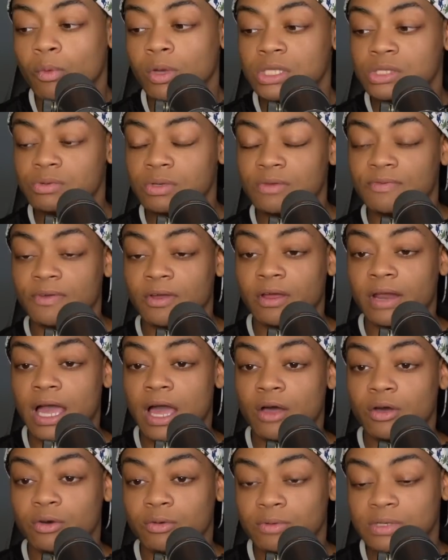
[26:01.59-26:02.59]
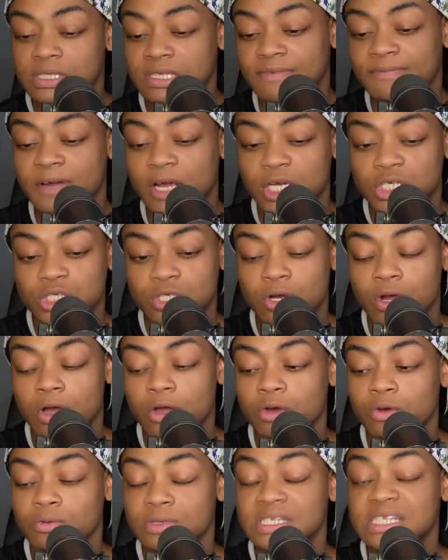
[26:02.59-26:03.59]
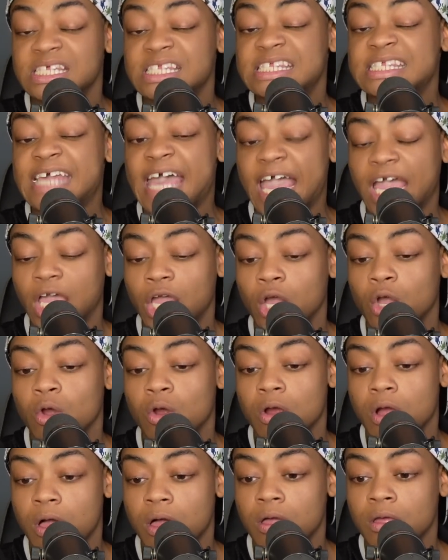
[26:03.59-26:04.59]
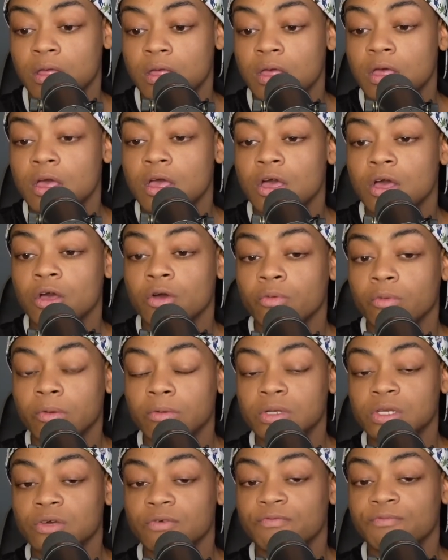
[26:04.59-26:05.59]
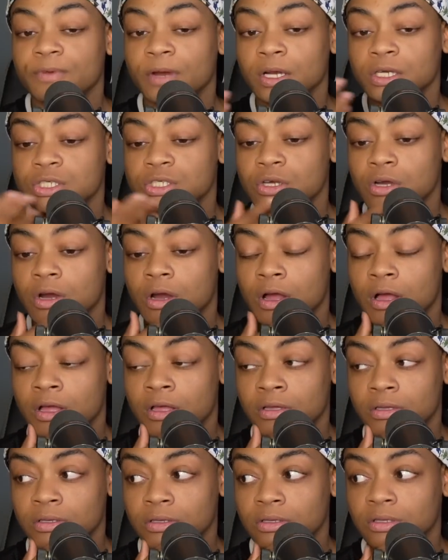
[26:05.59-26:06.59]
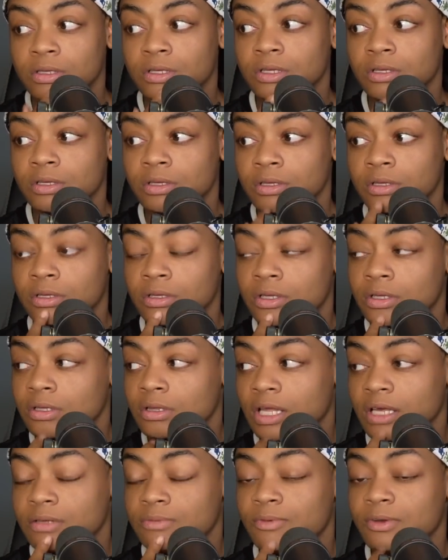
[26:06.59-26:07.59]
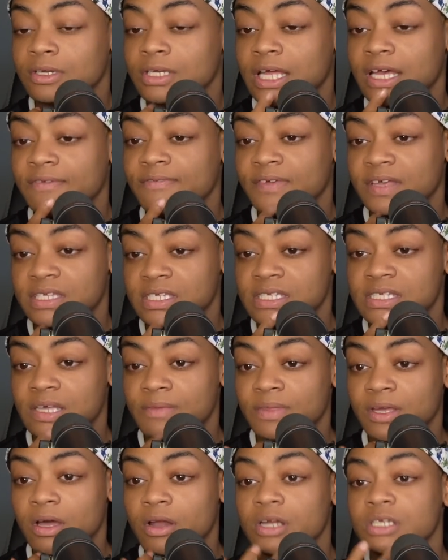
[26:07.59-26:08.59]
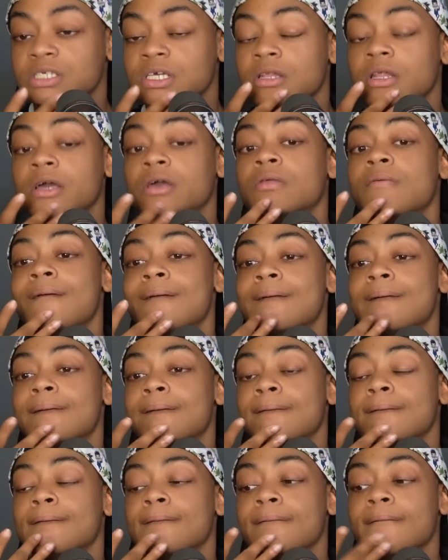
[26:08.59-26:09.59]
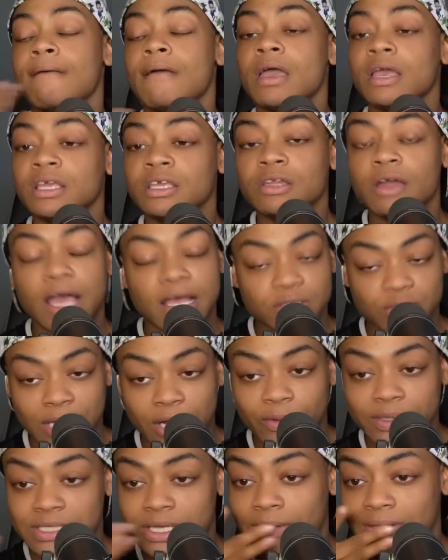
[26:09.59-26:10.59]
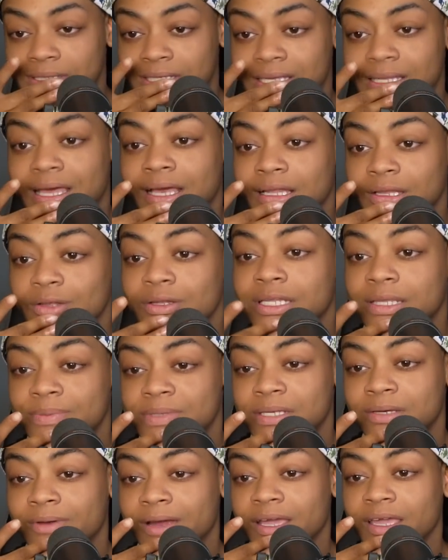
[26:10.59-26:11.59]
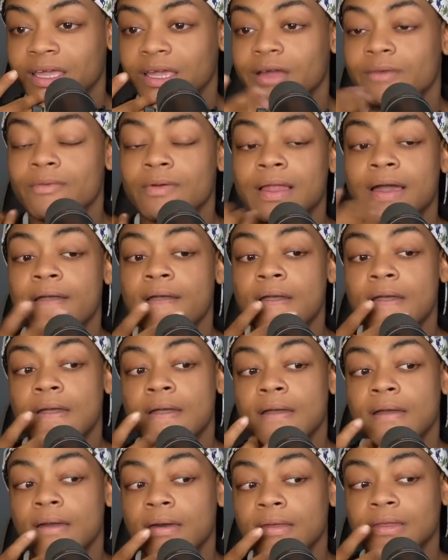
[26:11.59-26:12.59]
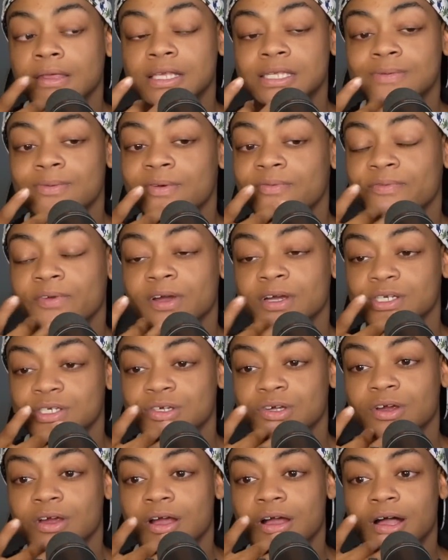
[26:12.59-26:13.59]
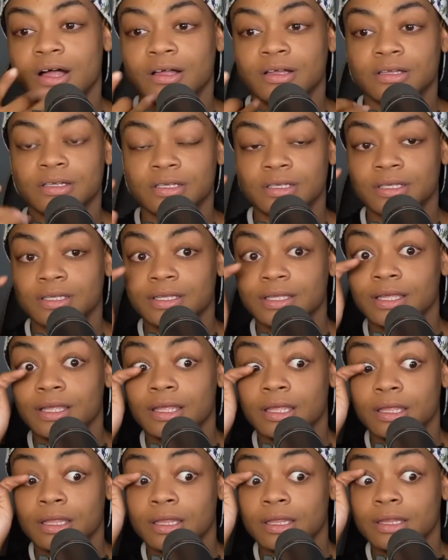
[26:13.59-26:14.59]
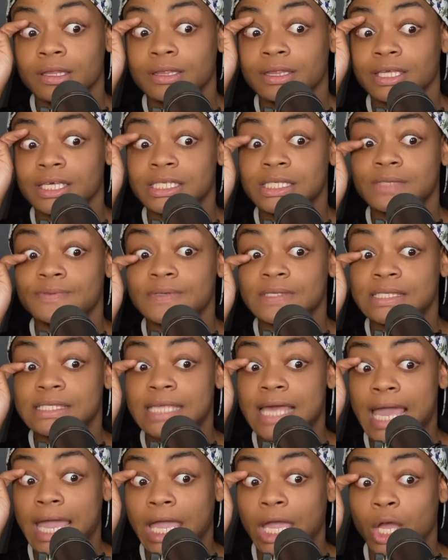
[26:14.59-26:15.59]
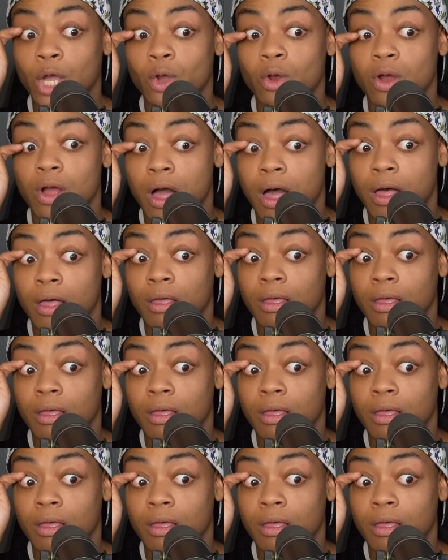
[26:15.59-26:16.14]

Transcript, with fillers: once we figured out who was the first girl, who was the second girl, we would do first girl, like we were like fixing something on our chin, like you know how drag queens always get like a little lipstick right here. We're like, this for first girl, this for second girl,